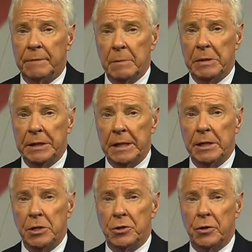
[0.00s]
MPD
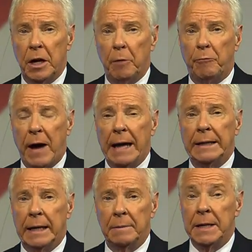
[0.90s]
needs your help
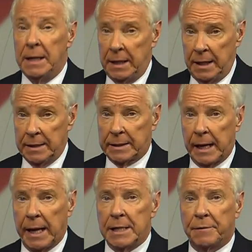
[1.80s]
finding him. It's
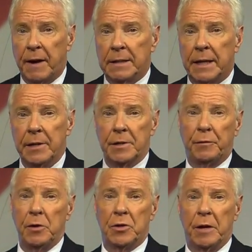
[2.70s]
tonight's Fox 10 News
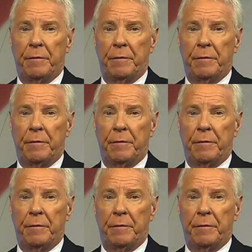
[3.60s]
Fugitive